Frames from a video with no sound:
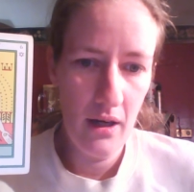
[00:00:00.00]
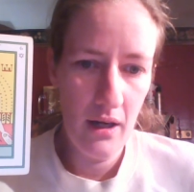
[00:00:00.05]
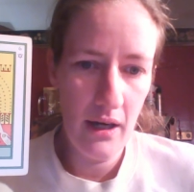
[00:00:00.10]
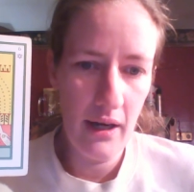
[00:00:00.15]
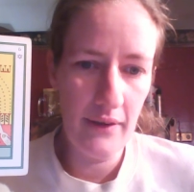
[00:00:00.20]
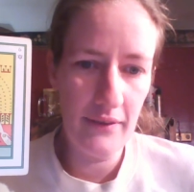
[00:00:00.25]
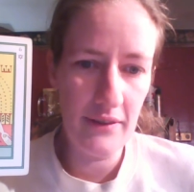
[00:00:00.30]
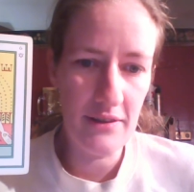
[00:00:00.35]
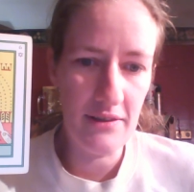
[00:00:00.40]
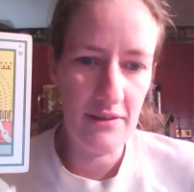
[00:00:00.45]

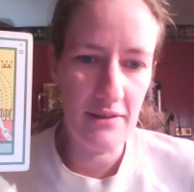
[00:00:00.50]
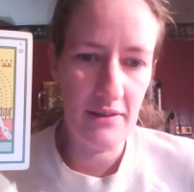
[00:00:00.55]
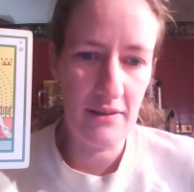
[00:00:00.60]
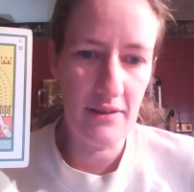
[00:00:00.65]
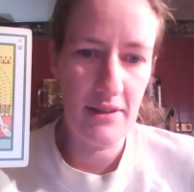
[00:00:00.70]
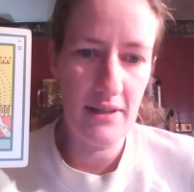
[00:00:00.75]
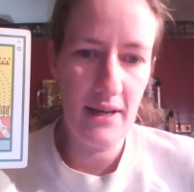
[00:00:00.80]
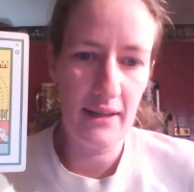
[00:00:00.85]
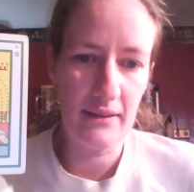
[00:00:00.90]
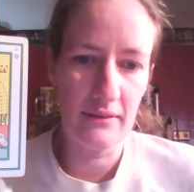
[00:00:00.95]
And this is
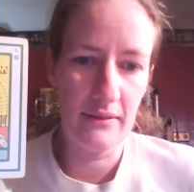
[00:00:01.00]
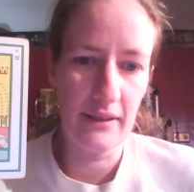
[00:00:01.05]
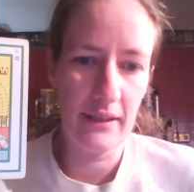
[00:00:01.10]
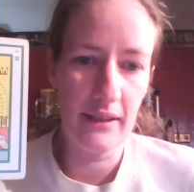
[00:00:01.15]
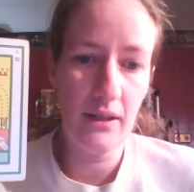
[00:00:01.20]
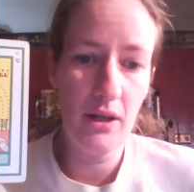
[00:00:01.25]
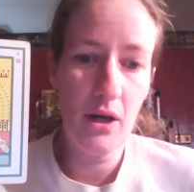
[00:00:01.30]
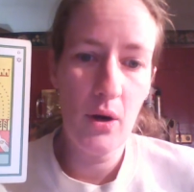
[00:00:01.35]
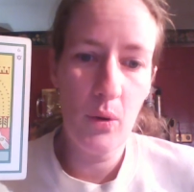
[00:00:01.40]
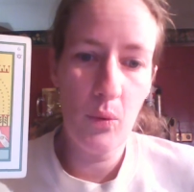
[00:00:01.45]

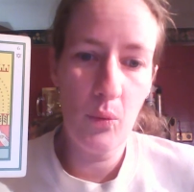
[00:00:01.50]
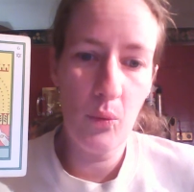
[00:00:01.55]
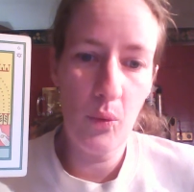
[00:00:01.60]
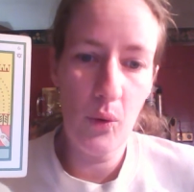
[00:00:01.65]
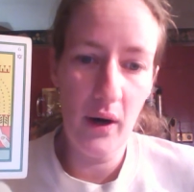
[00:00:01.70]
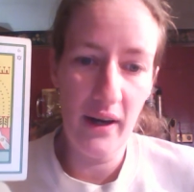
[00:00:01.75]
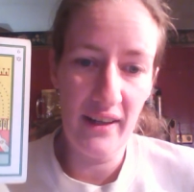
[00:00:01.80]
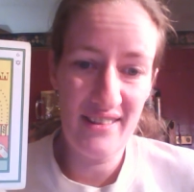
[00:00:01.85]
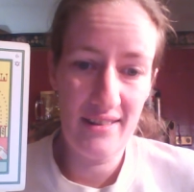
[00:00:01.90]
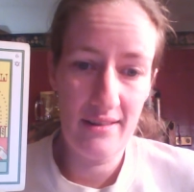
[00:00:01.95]
exactly
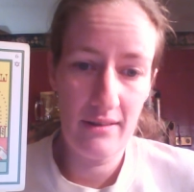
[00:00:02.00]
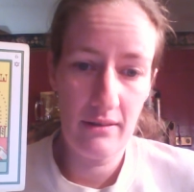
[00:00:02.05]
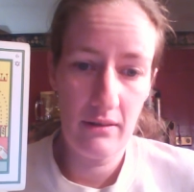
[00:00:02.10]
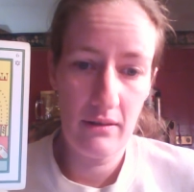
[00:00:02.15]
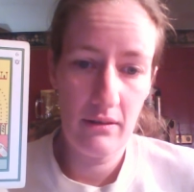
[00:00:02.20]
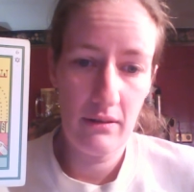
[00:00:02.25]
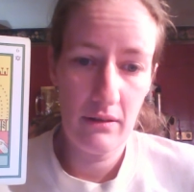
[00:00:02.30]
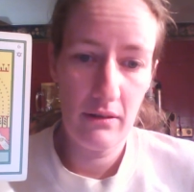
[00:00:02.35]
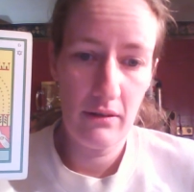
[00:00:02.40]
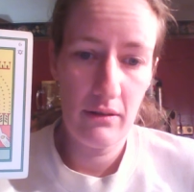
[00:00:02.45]
what,
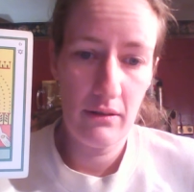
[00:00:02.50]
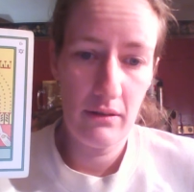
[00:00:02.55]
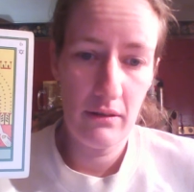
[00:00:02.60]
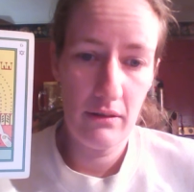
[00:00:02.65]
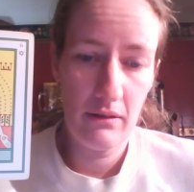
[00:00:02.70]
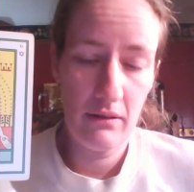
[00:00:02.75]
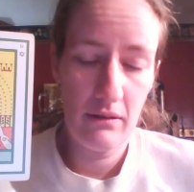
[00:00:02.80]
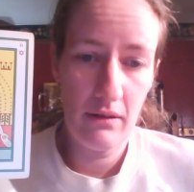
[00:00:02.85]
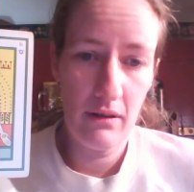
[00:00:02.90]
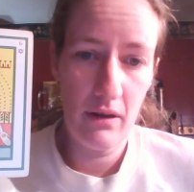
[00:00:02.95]

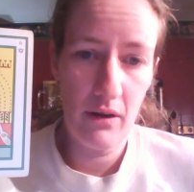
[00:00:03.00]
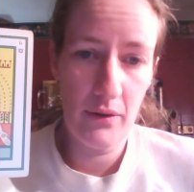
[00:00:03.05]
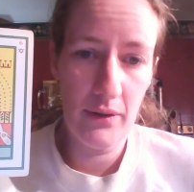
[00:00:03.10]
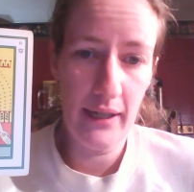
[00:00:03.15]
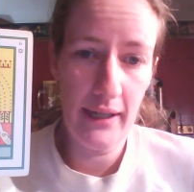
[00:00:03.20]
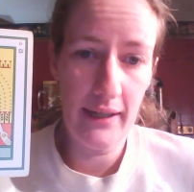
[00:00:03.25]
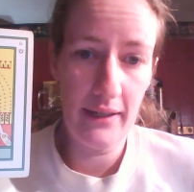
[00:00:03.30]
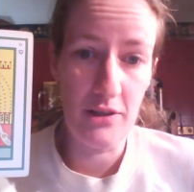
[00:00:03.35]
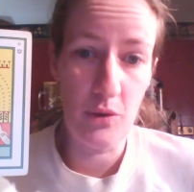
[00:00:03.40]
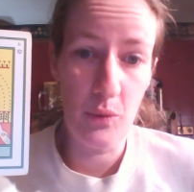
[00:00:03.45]

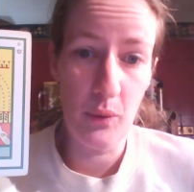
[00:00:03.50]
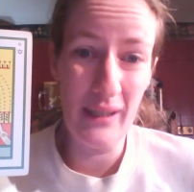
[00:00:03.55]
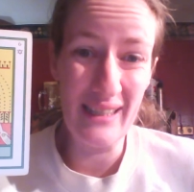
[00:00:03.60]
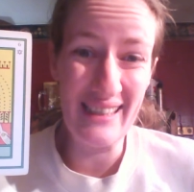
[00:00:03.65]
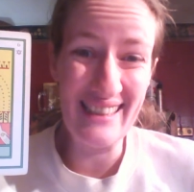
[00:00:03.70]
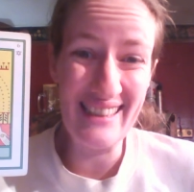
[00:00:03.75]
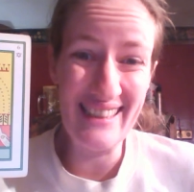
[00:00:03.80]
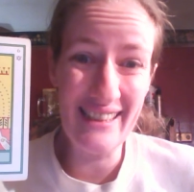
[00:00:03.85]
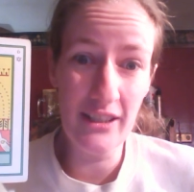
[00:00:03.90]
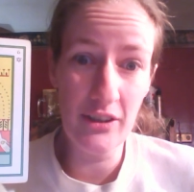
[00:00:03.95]
okay, is going to
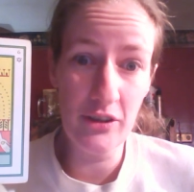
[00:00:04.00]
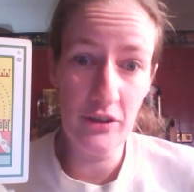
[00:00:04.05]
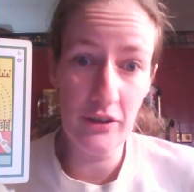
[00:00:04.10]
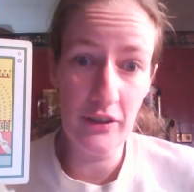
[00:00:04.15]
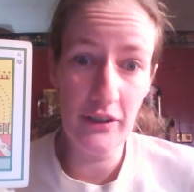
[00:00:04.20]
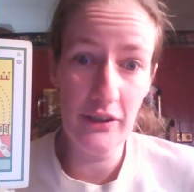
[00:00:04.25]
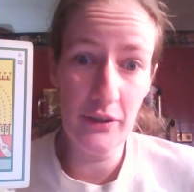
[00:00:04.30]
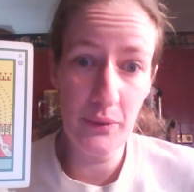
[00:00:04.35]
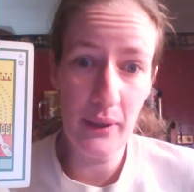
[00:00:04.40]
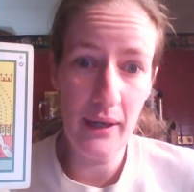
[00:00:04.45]
heal
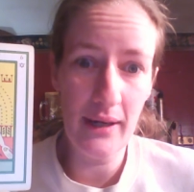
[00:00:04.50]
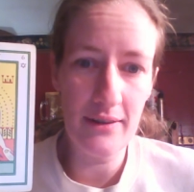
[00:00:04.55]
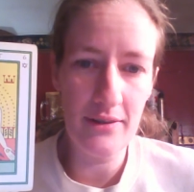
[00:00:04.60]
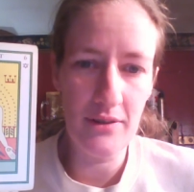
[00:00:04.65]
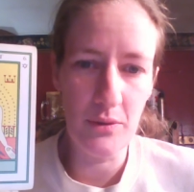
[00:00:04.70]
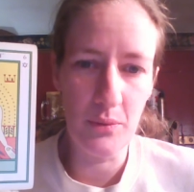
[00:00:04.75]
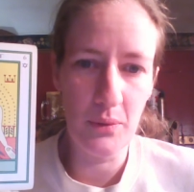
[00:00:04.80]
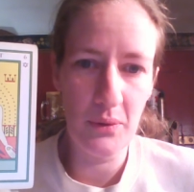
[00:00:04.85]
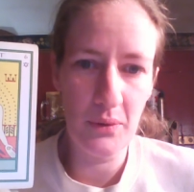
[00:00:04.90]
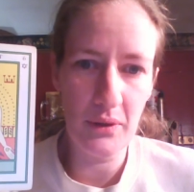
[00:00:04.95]
you as
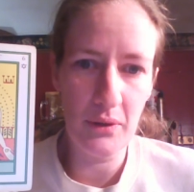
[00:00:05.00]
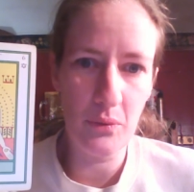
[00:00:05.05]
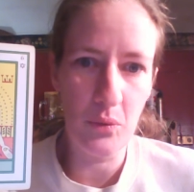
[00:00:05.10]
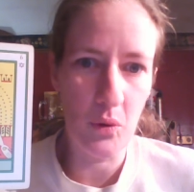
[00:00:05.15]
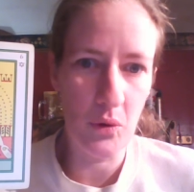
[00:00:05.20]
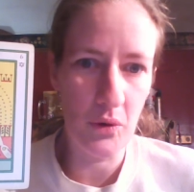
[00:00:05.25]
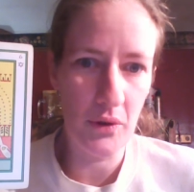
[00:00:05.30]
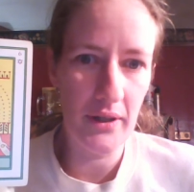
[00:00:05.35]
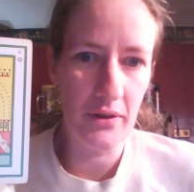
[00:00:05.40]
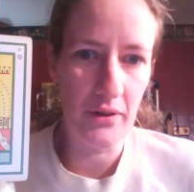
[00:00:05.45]
the wounded
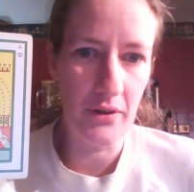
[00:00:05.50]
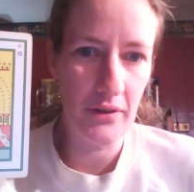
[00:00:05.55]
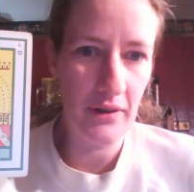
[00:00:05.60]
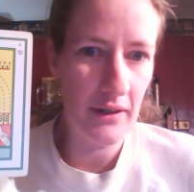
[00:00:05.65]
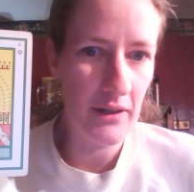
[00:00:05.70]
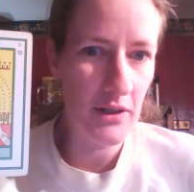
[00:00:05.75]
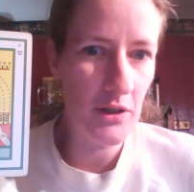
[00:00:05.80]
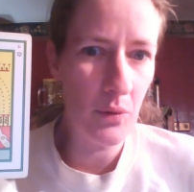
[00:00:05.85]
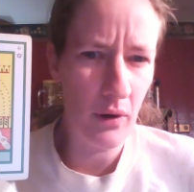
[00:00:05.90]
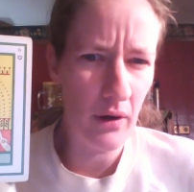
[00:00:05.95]
warrior
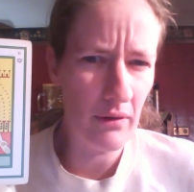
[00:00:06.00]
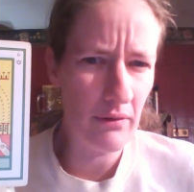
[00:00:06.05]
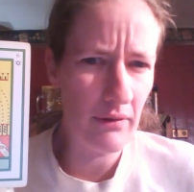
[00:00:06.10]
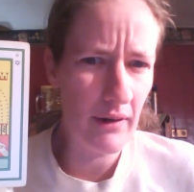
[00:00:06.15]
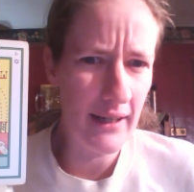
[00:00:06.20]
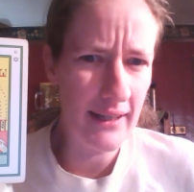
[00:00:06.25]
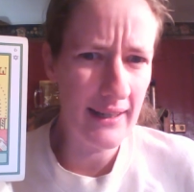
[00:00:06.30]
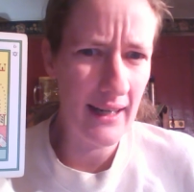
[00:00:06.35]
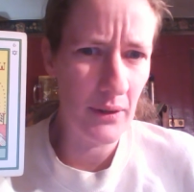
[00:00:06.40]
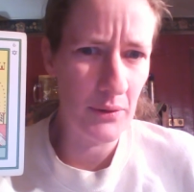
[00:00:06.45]
that you are
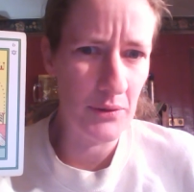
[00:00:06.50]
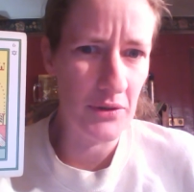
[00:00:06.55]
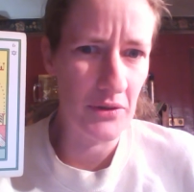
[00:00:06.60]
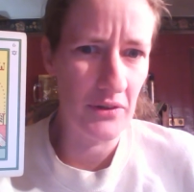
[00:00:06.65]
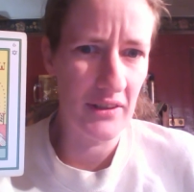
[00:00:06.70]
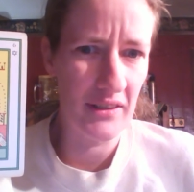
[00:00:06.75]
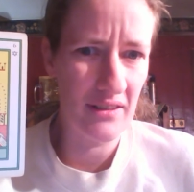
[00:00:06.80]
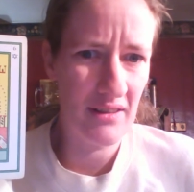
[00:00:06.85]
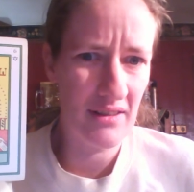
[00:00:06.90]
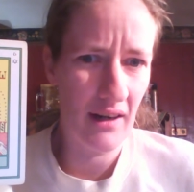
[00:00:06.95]
right now
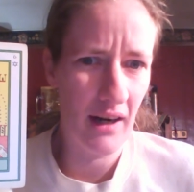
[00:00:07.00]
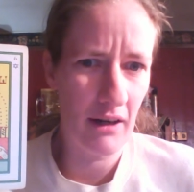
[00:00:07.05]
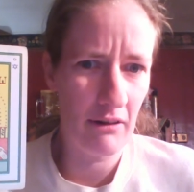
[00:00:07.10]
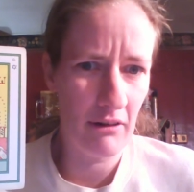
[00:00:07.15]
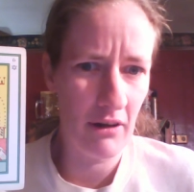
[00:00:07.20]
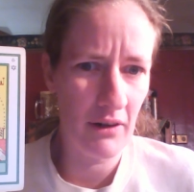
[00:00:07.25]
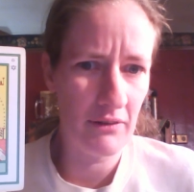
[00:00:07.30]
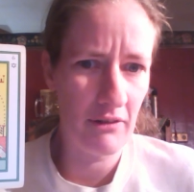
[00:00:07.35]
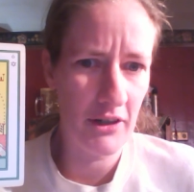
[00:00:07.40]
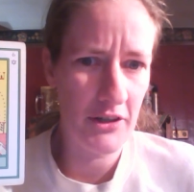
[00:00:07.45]
during this
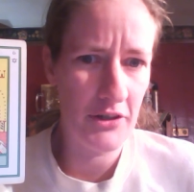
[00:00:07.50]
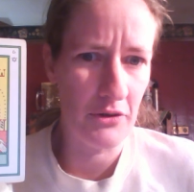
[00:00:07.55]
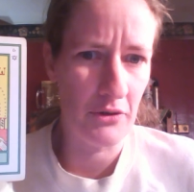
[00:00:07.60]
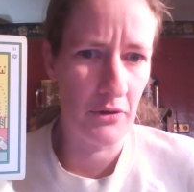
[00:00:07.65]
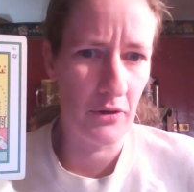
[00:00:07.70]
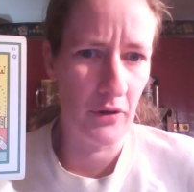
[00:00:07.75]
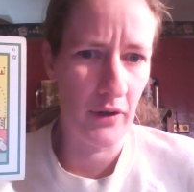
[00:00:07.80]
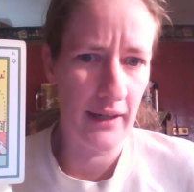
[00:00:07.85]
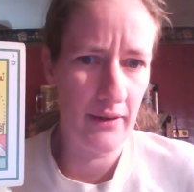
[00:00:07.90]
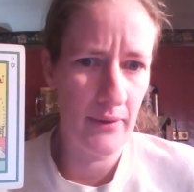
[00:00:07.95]
Chrion
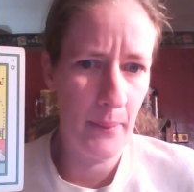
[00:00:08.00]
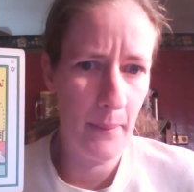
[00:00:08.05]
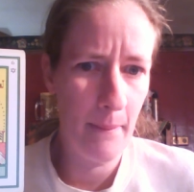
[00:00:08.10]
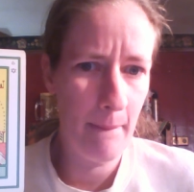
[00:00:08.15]
retrograde.